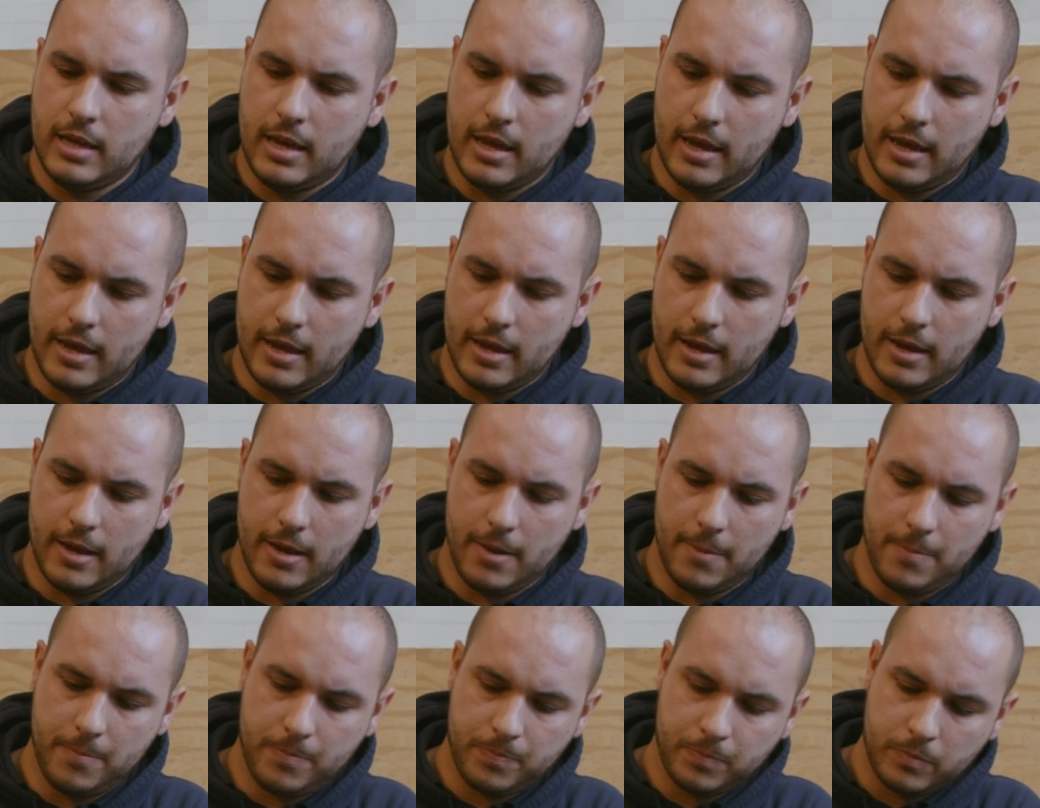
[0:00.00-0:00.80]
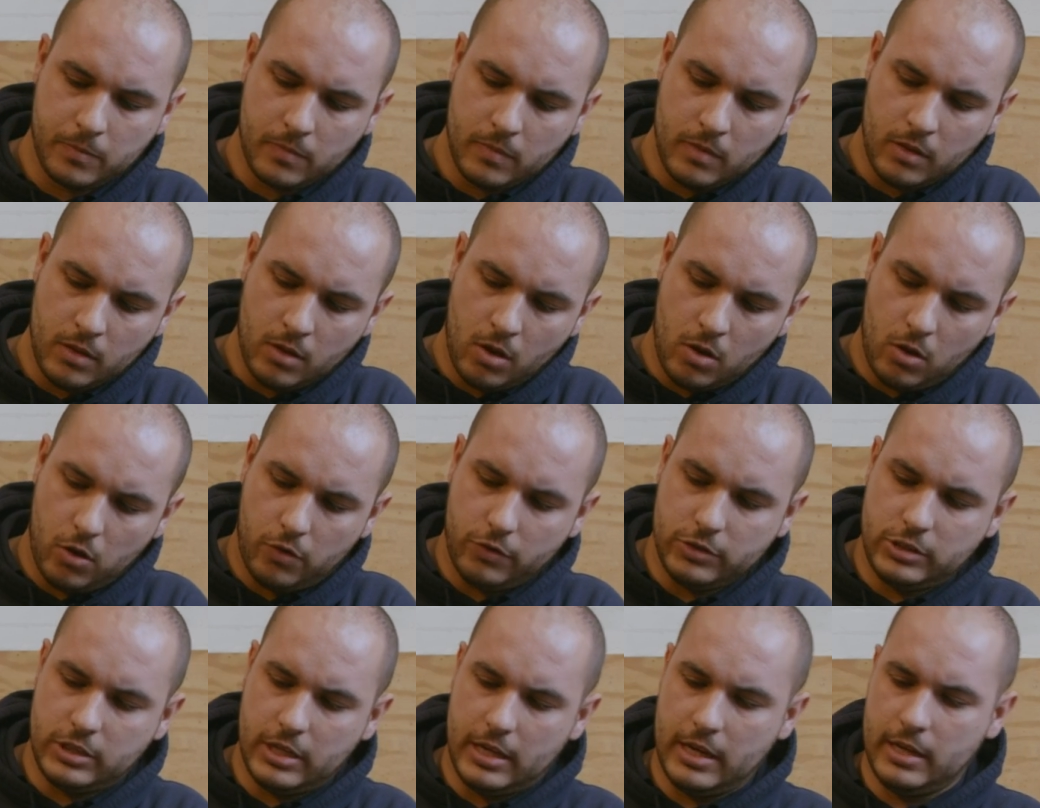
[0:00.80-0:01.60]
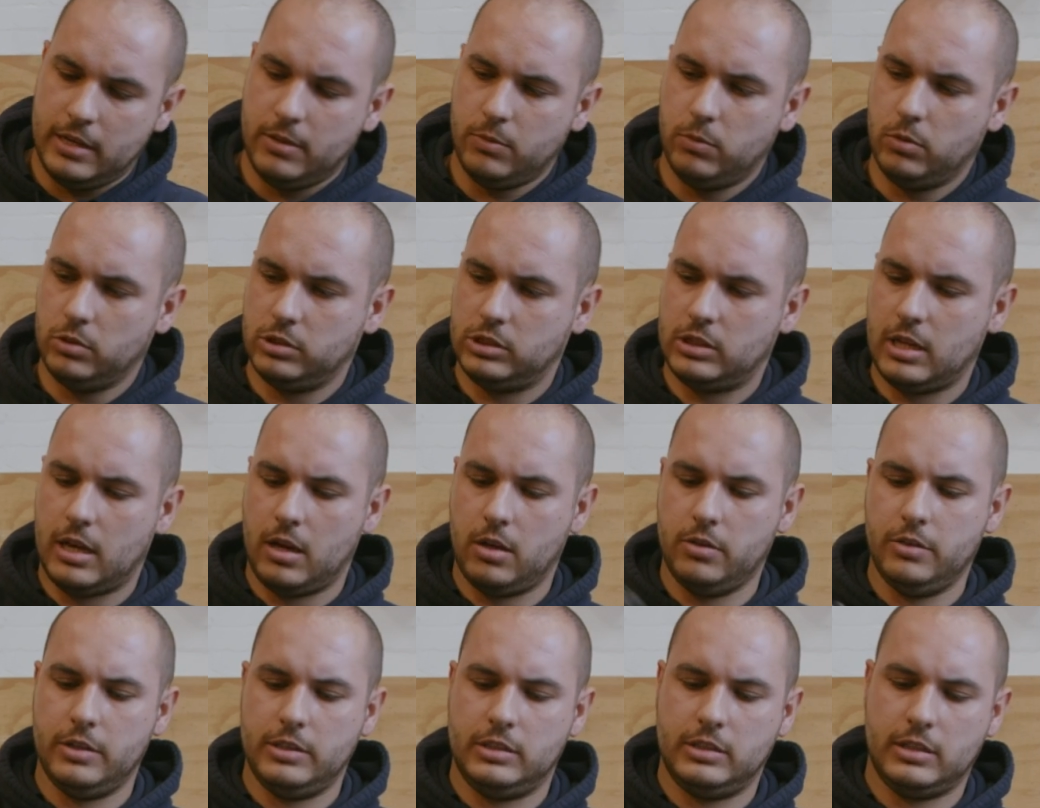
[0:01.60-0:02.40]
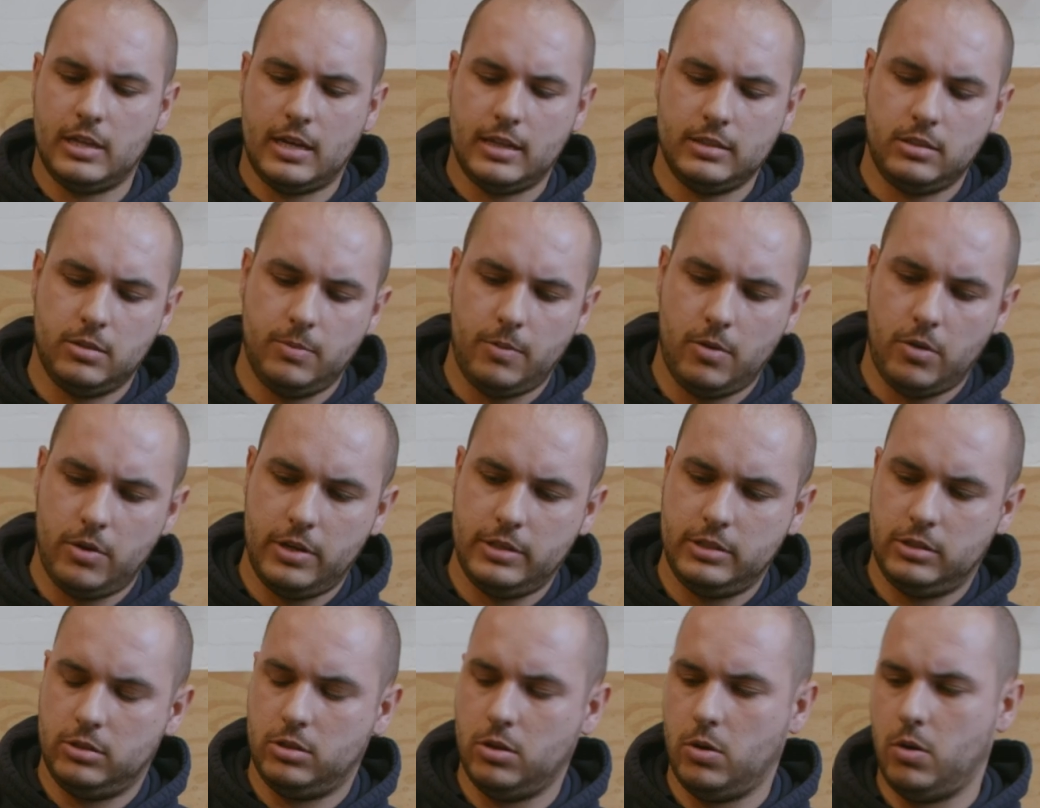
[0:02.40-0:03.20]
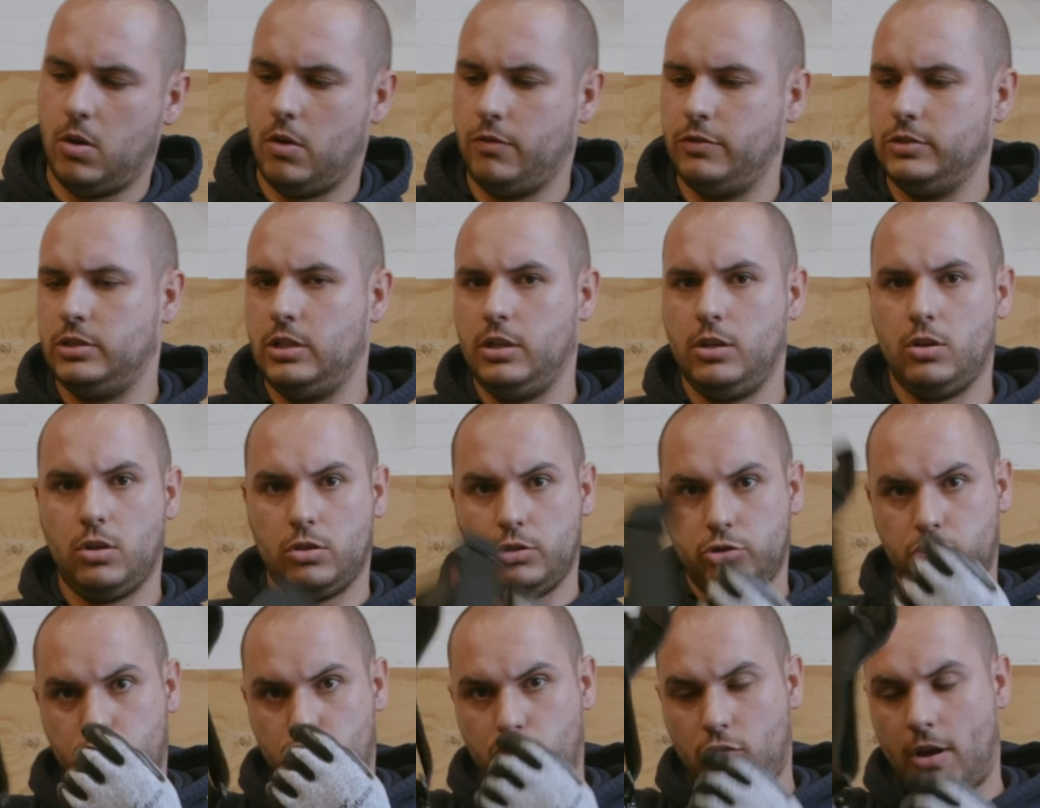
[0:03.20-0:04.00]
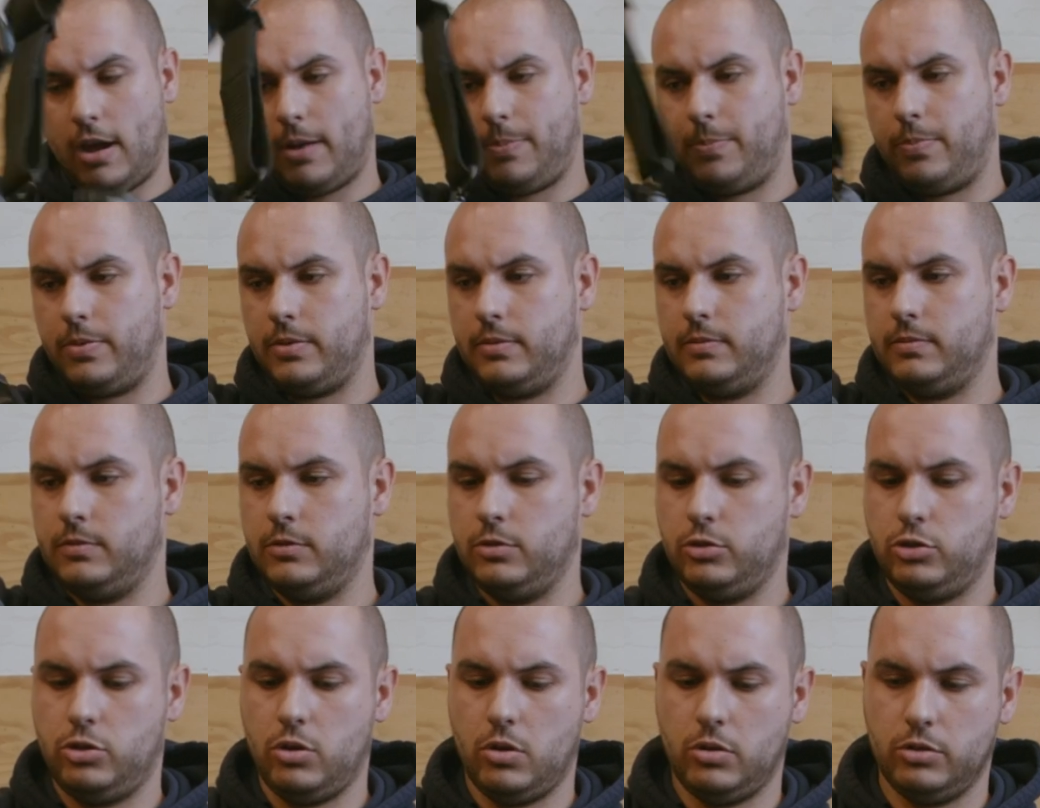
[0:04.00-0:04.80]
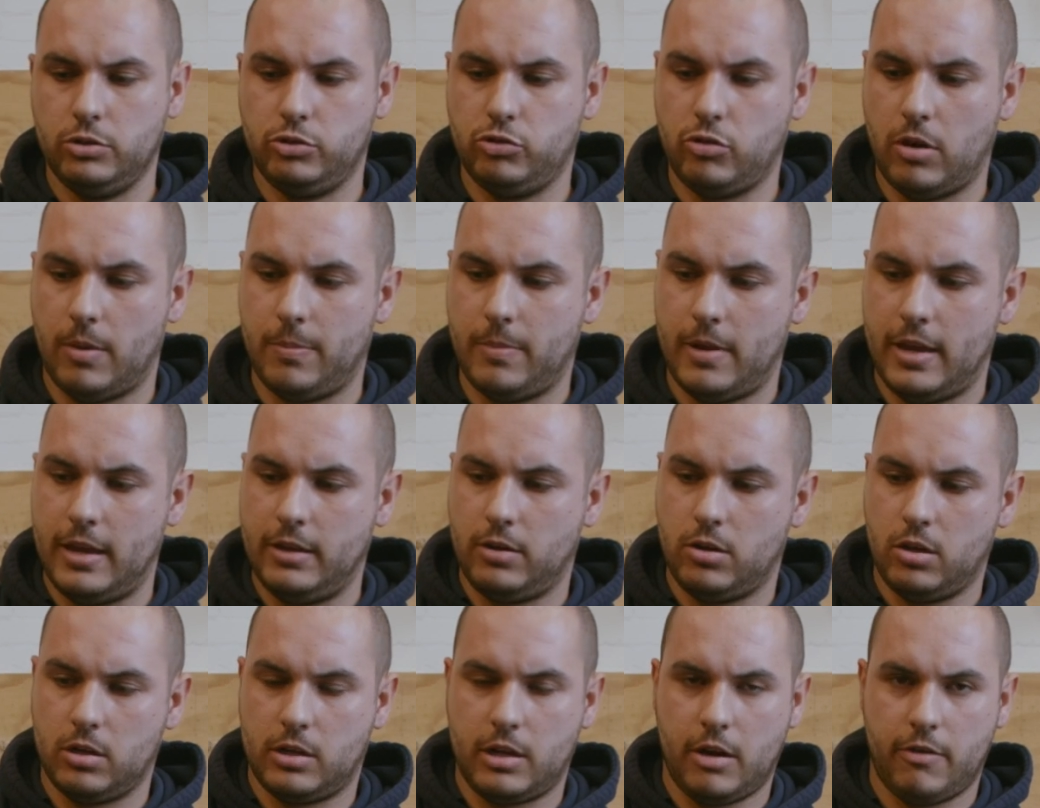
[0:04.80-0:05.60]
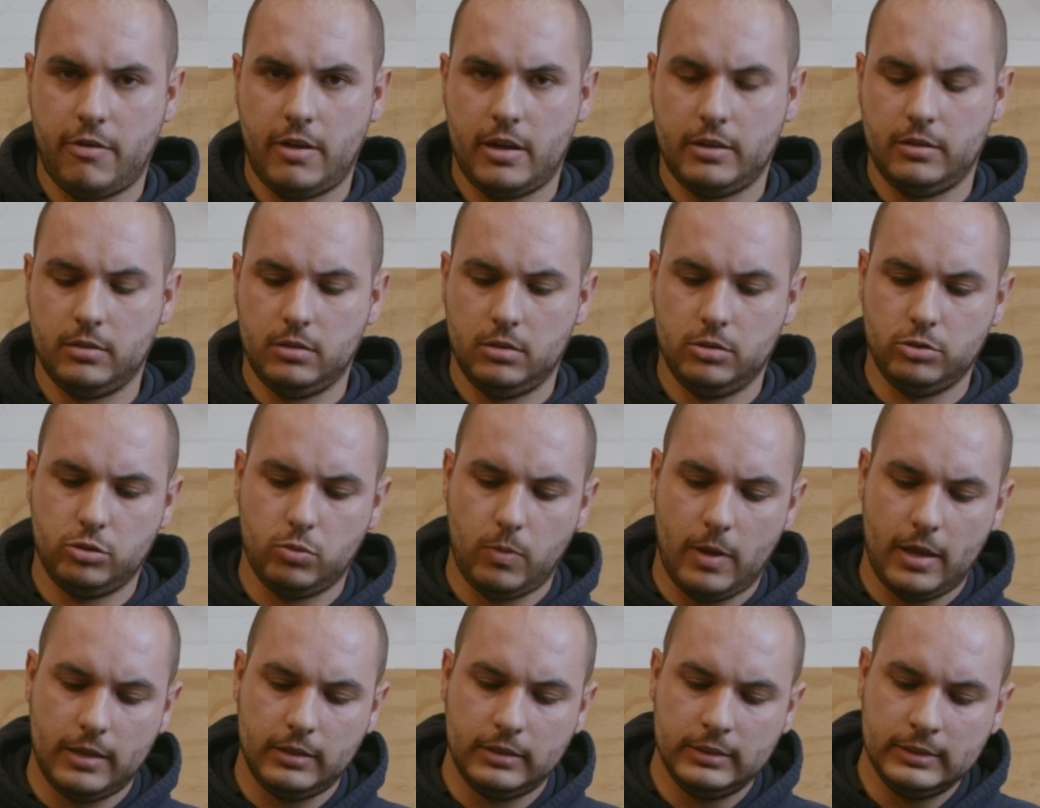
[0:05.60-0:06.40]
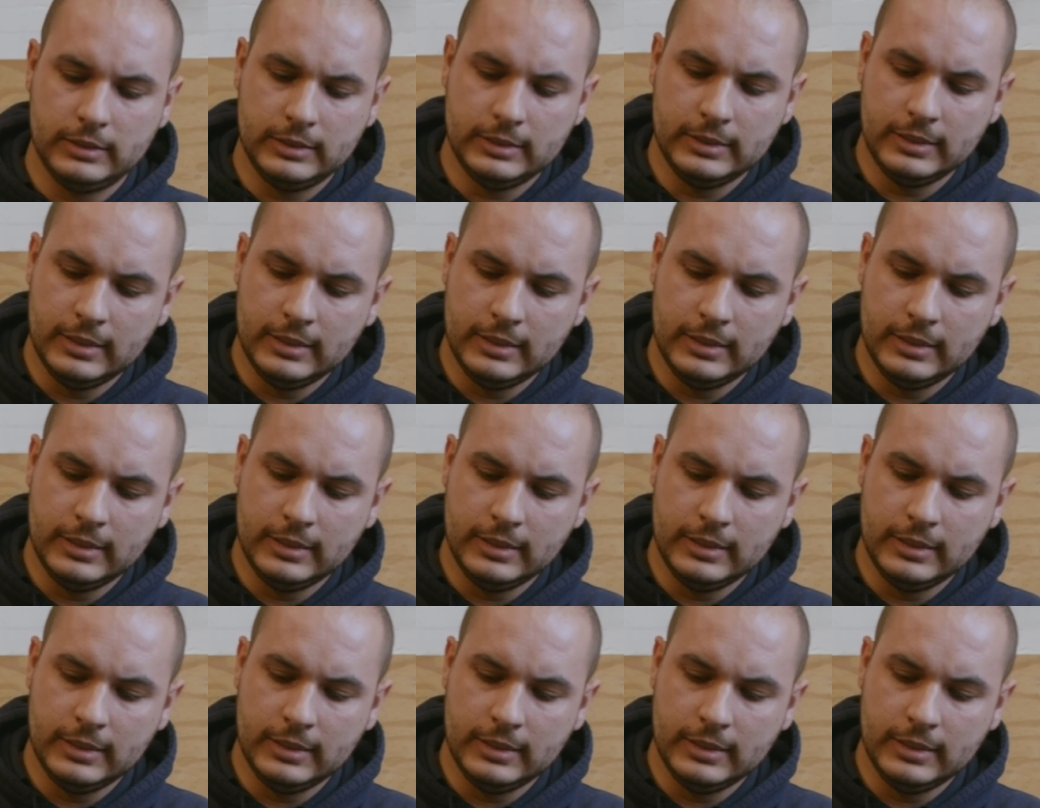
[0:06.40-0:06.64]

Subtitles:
Obviously, we'll start on this side, to be honest. So obviously you've got the strap, the shoulder strap there, you've got a carry handle as well.